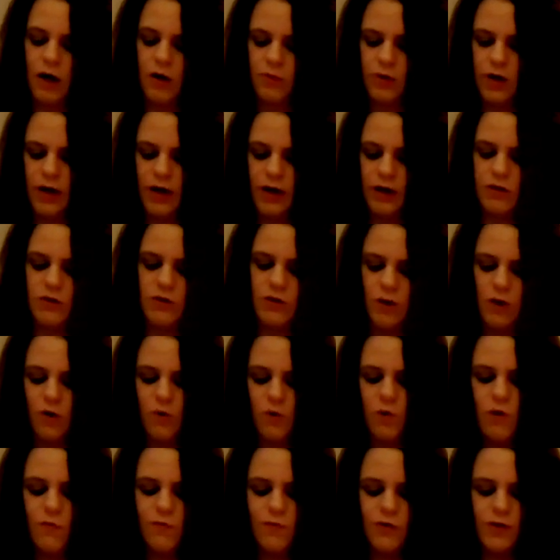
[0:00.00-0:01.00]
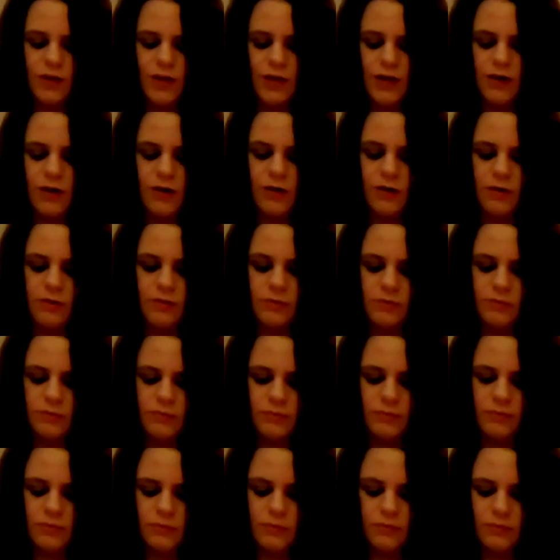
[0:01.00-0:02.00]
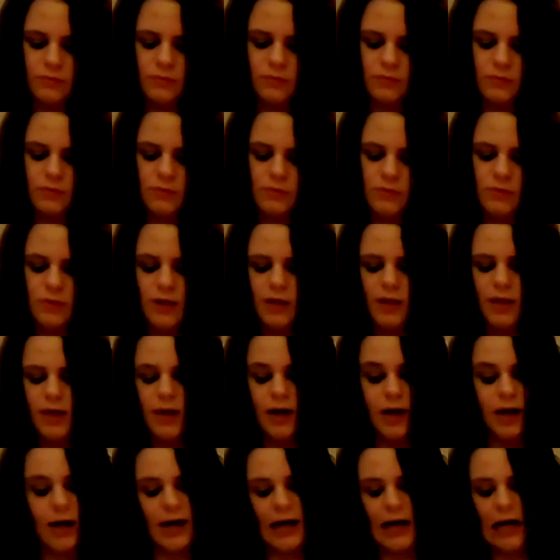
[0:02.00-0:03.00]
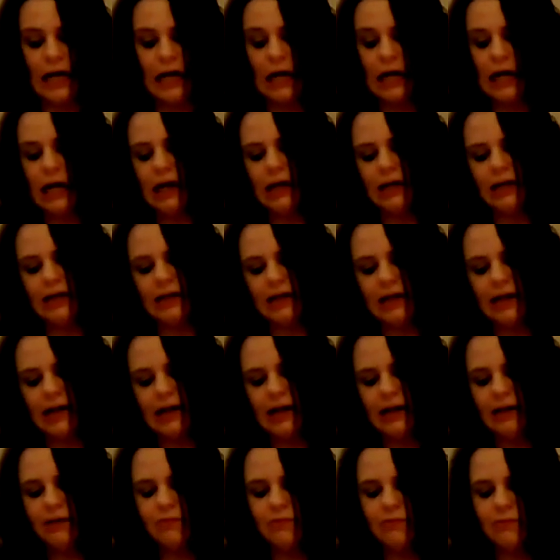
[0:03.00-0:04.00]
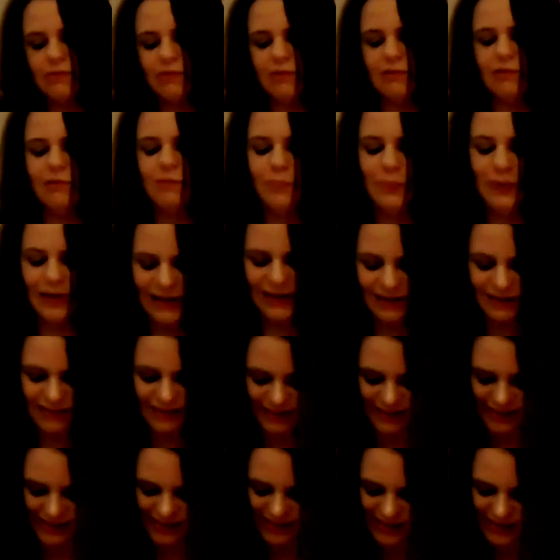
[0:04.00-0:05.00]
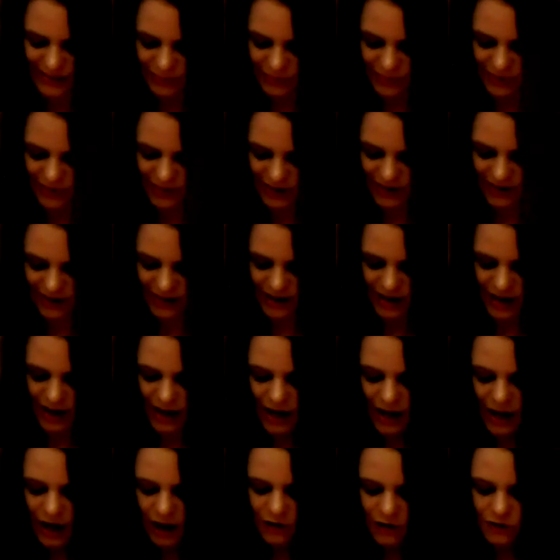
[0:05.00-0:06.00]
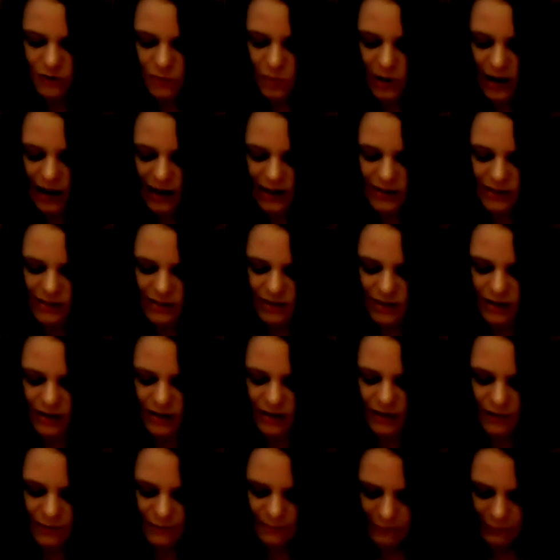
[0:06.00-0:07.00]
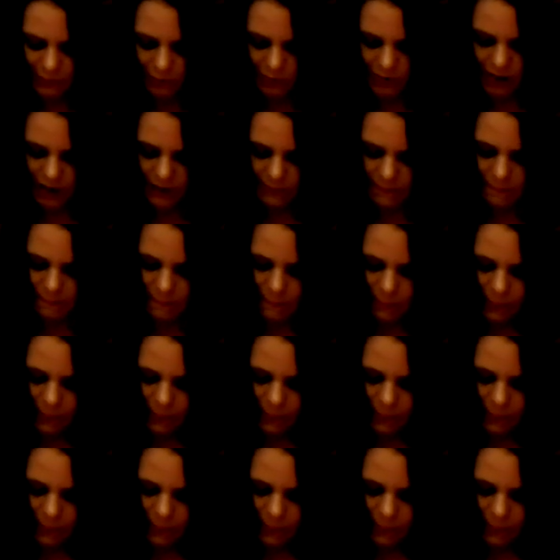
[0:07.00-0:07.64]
Okay, go over there. I don't know about this one. So why is okay?